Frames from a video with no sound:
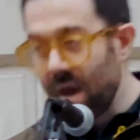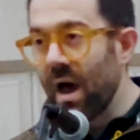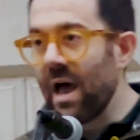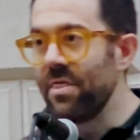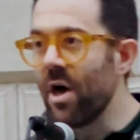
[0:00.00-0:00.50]

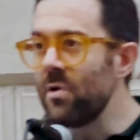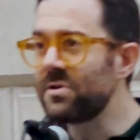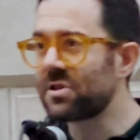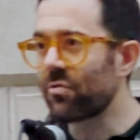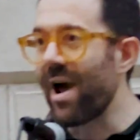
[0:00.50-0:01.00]
And
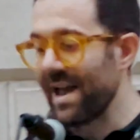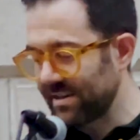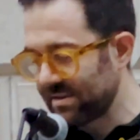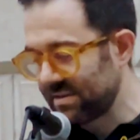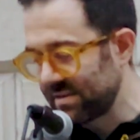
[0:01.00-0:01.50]
those
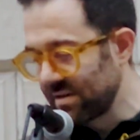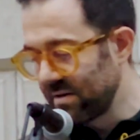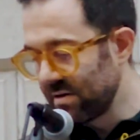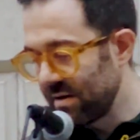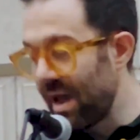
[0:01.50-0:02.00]
threats,
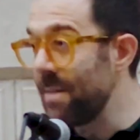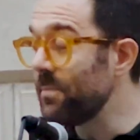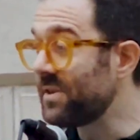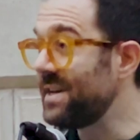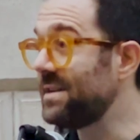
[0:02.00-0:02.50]

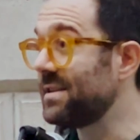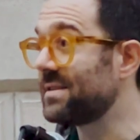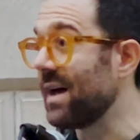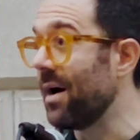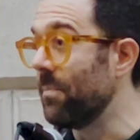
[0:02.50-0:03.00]
empty to
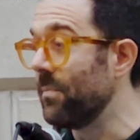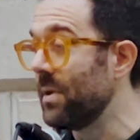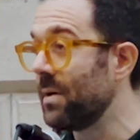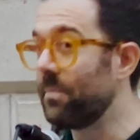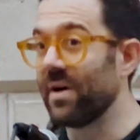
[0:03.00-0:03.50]

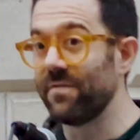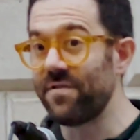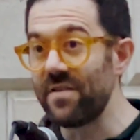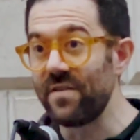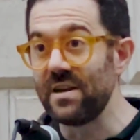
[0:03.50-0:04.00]
some but
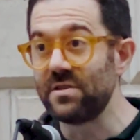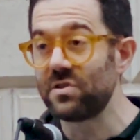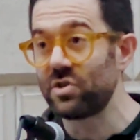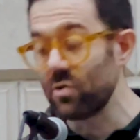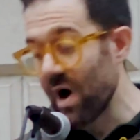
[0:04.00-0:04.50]
vivid
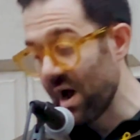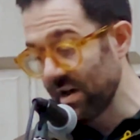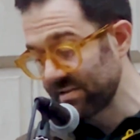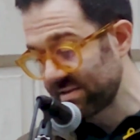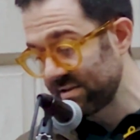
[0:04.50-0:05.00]
to
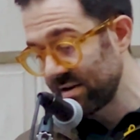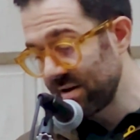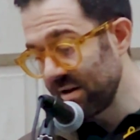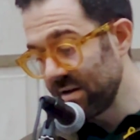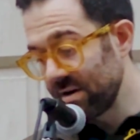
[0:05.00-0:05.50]
us,
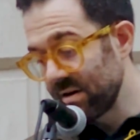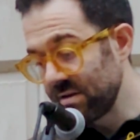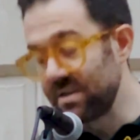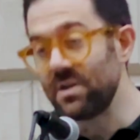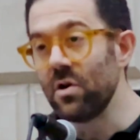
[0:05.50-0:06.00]

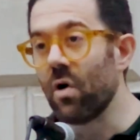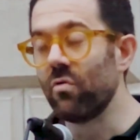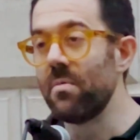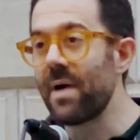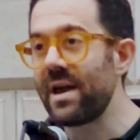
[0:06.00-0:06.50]
did not
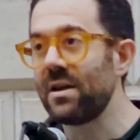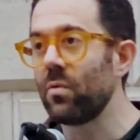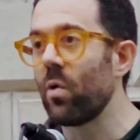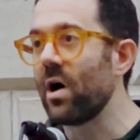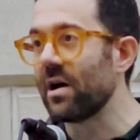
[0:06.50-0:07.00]

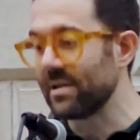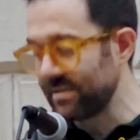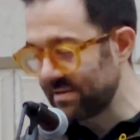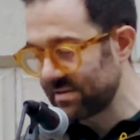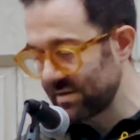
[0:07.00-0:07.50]
remain
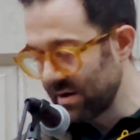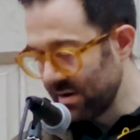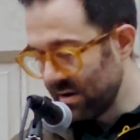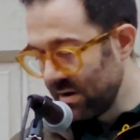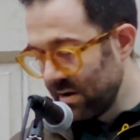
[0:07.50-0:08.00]
words.
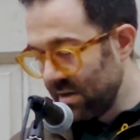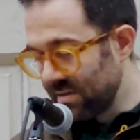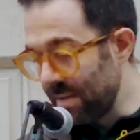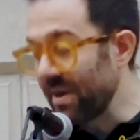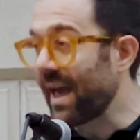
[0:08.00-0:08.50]

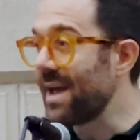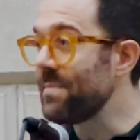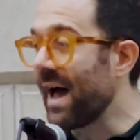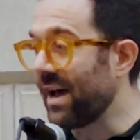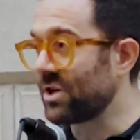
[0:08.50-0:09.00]
They
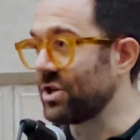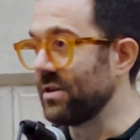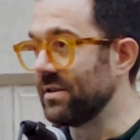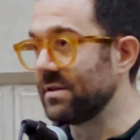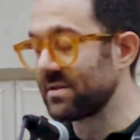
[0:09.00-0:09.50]
became
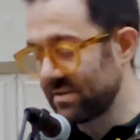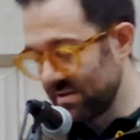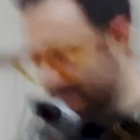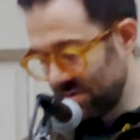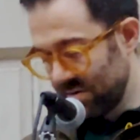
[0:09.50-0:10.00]
actions,
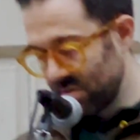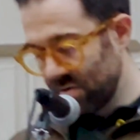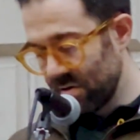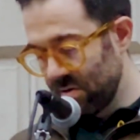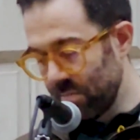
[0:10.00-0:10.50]

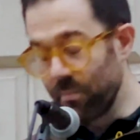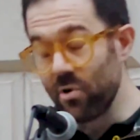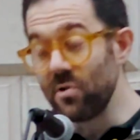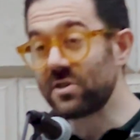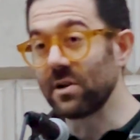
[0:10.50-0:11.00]

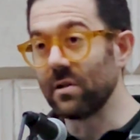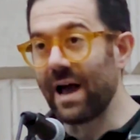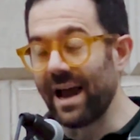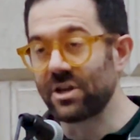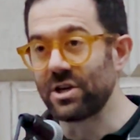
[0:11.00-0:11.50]
brutal
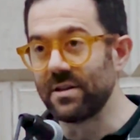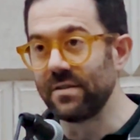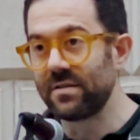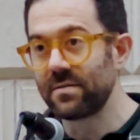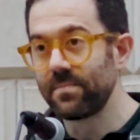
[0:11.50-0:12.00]

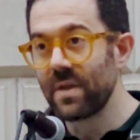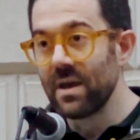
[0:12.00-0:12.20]
actions.